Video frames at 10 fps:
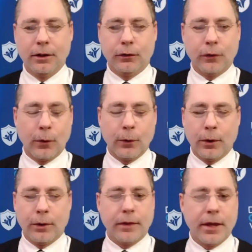So
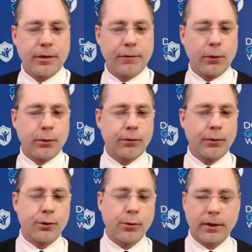thank you for those who are
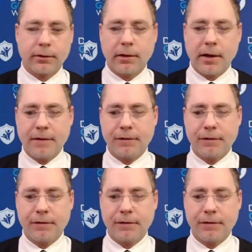joining us live.